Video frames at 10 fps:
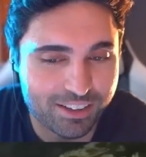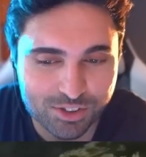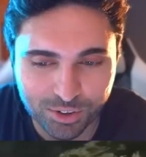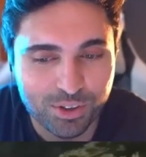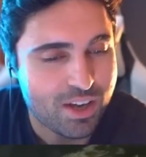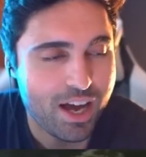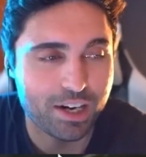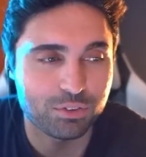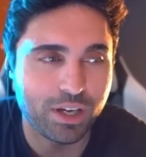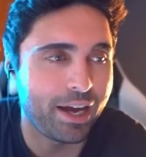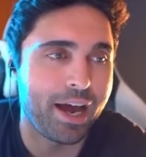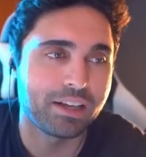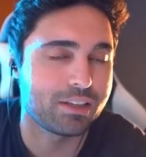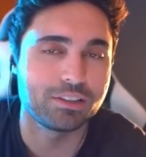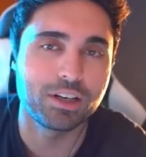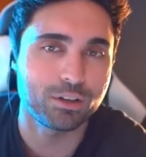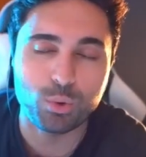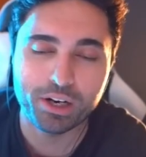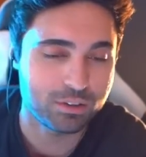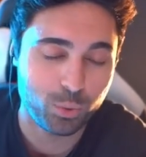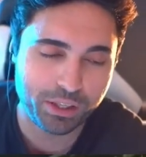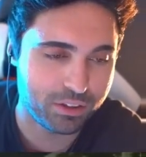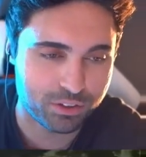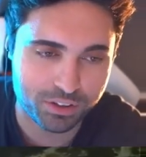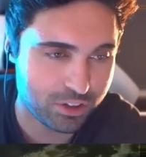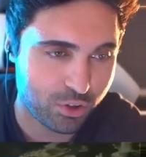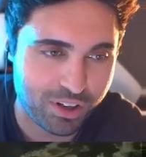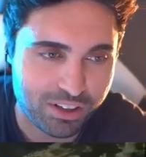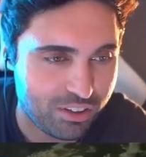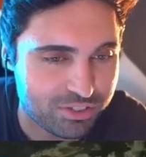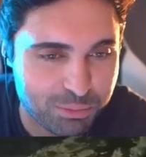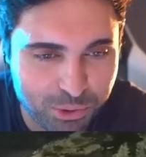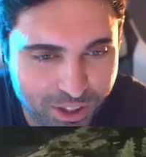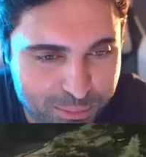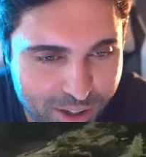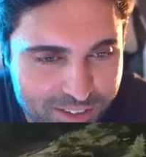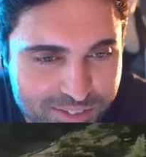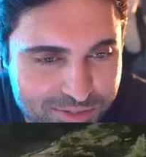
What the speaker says: So I think they're quite literally they're gonna nerf the Burna, bruh.